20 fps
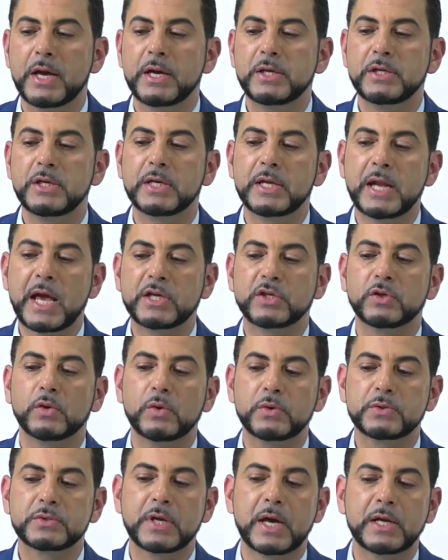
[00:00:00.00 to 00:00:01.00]
you can actually
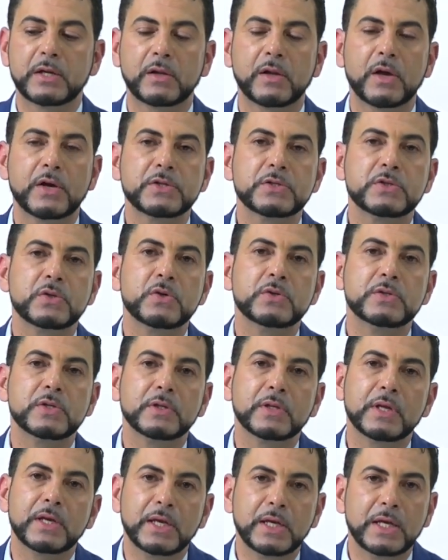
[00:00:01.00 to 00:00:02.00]
also analyze using
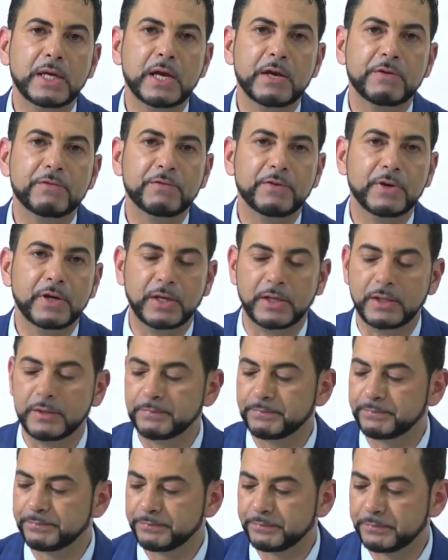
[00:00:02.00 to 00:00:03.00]
the EFE.
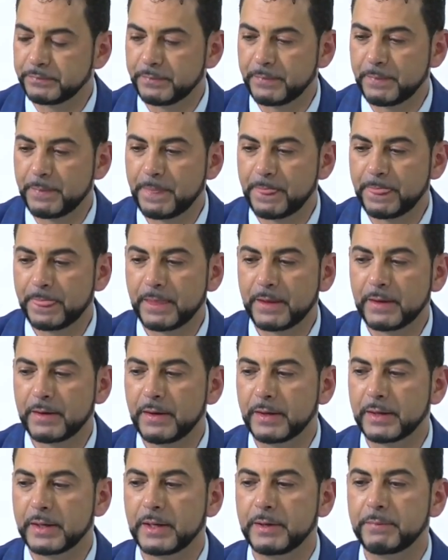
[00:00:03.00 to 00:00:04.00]

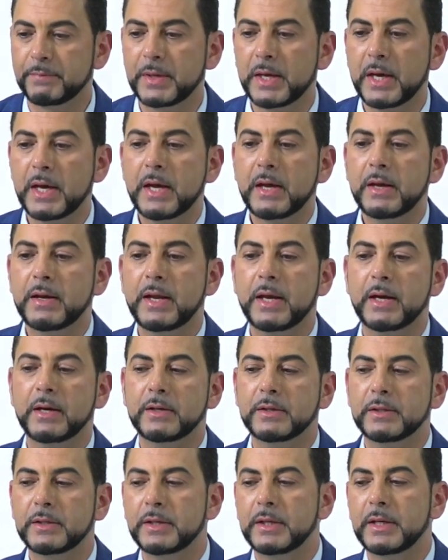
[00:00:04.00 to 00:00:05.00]
Okay, now
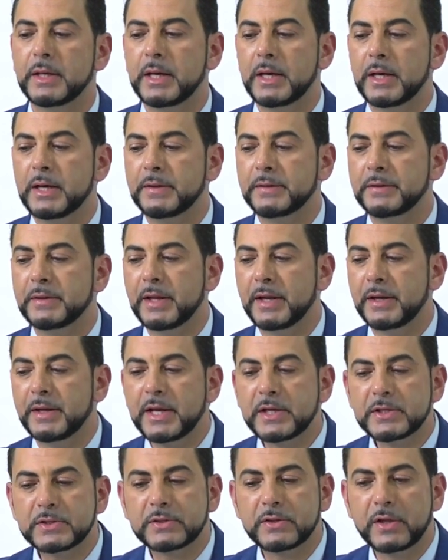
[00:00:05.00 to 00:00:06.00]
the
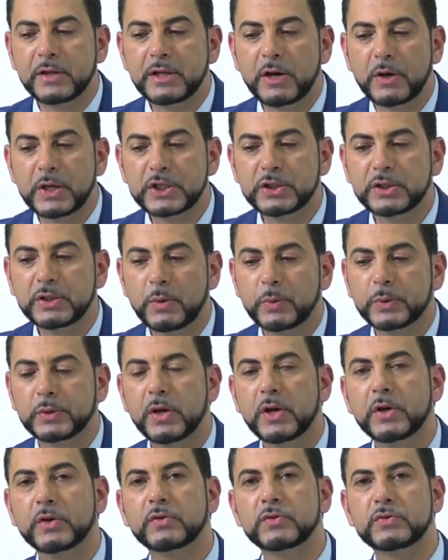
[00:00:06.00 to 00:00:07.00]
next slide I would
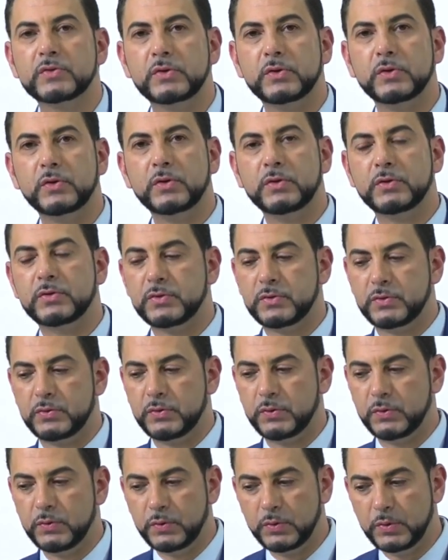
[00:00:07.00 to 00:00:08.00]
like you
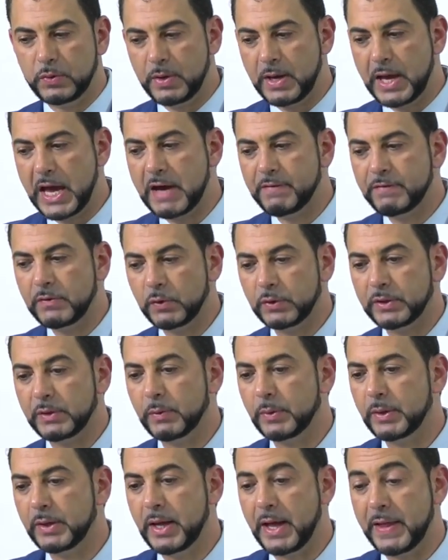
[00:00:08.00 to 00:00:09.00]
to have a look
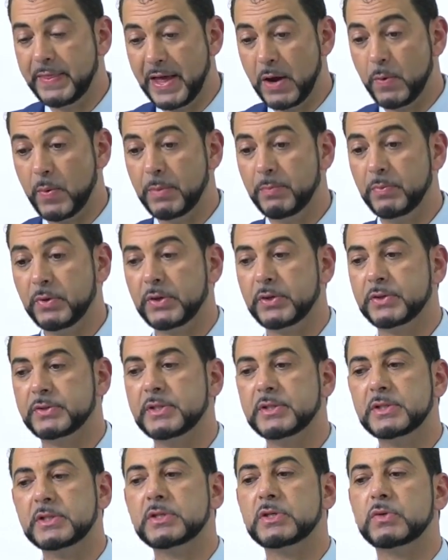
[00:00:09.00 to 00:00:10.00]
at that one, because
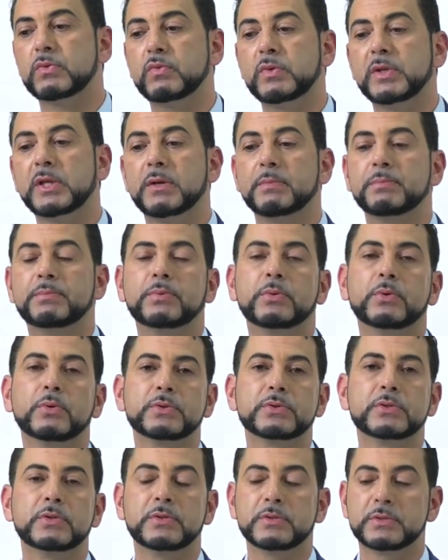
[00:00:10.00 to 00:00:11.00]
this is a really
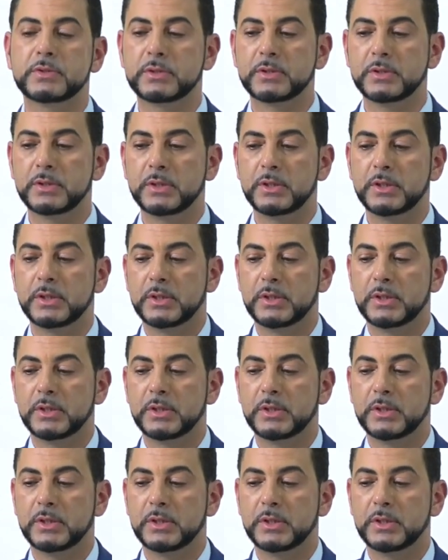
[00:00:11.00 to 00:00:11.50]
important